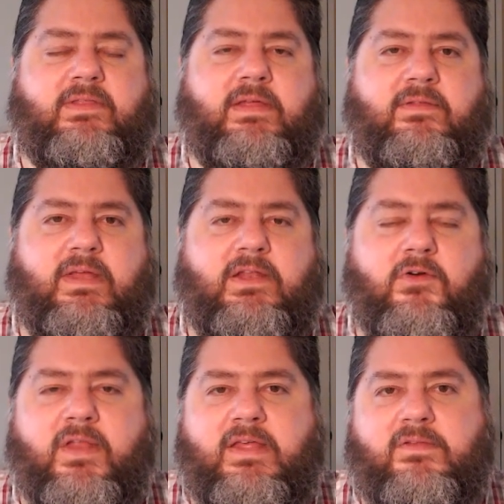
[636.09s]
They, they
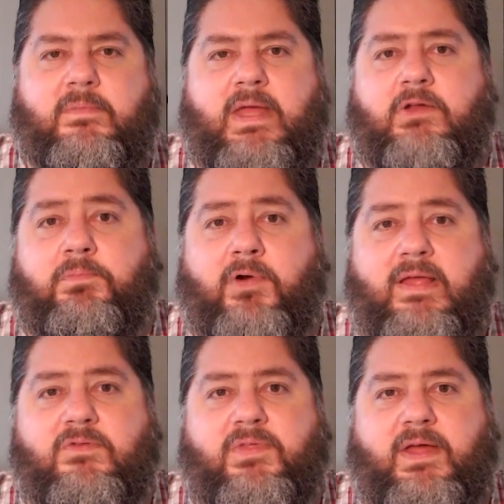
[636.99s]
know that he's a man who
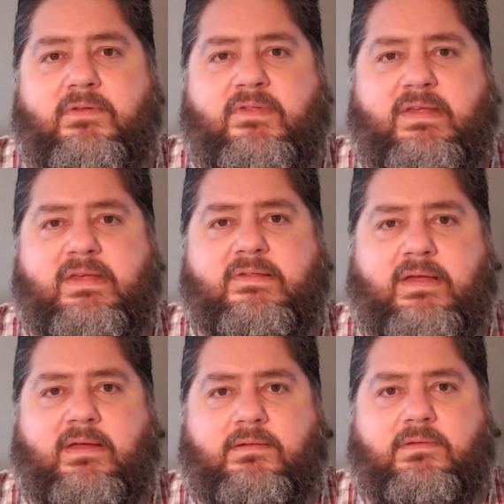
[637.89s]
prays without
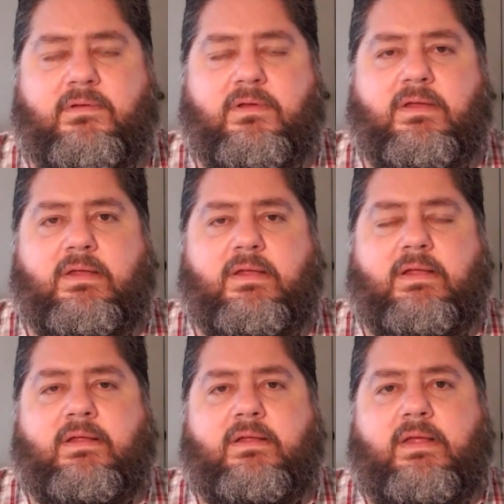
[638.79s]
ceasing.
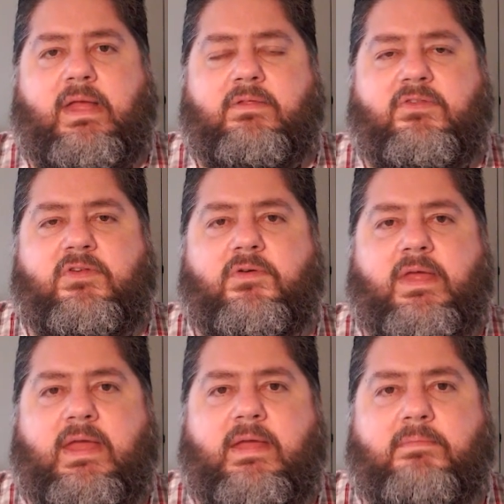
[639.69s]
And so
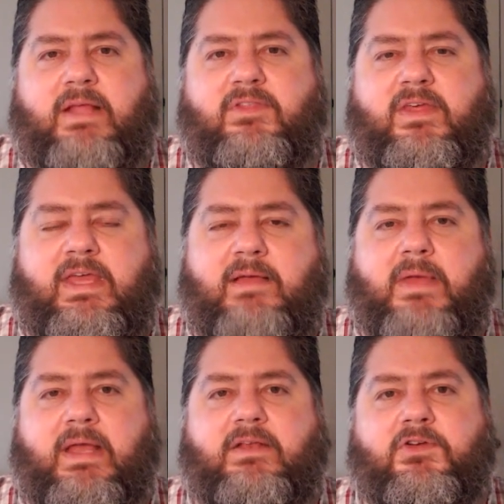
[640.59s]
they make the king
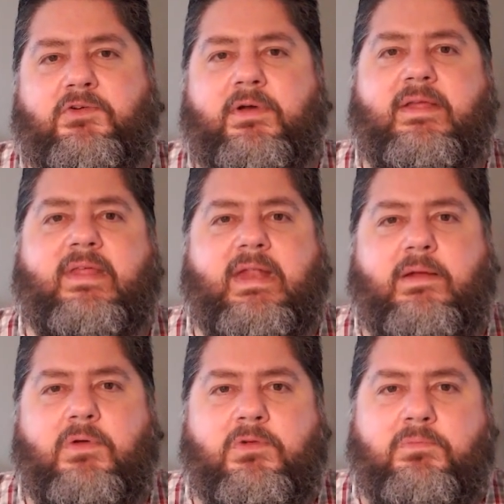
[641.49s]
make a decree that
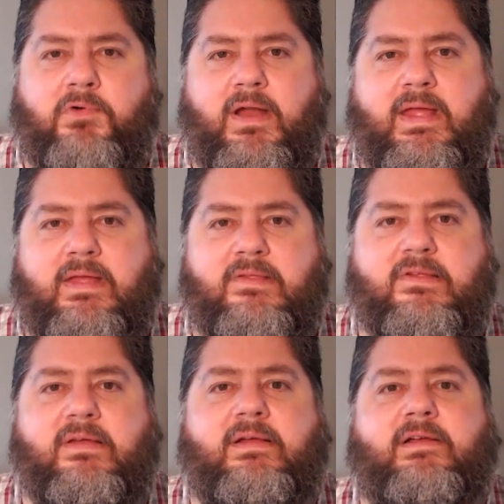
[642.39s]
anyone who prays
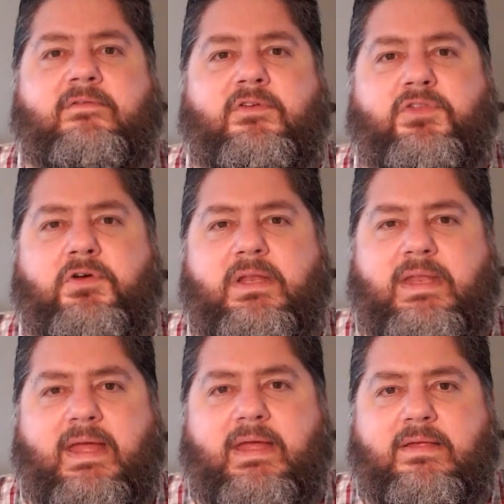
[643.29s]
for 30
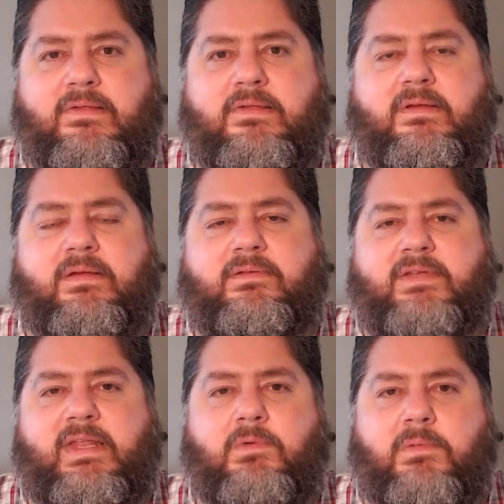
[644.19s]
days to
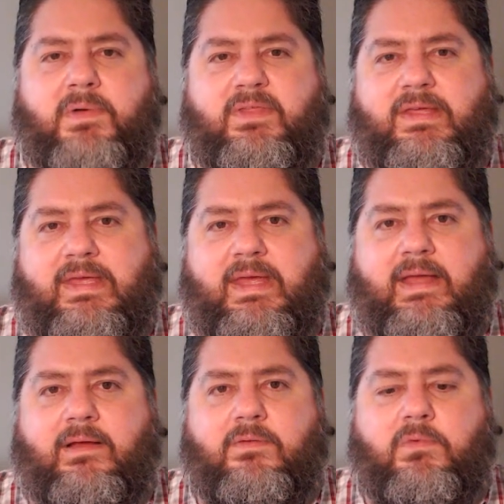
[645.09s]
anyone but the
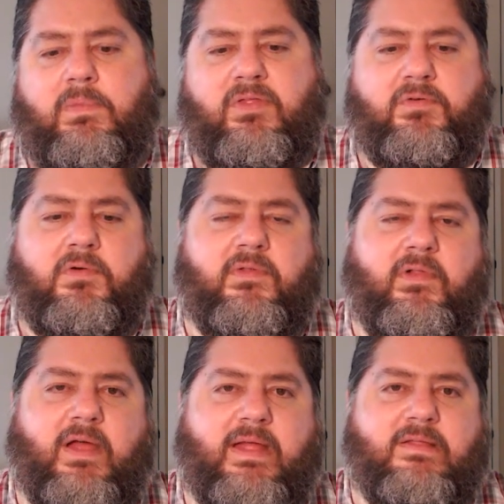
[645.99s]
king will be thrown in the
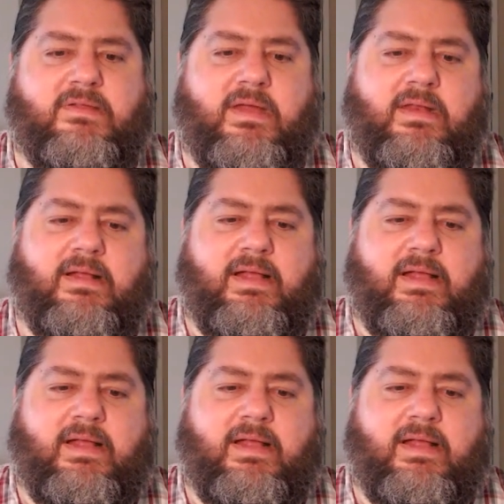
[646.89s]
lion's den.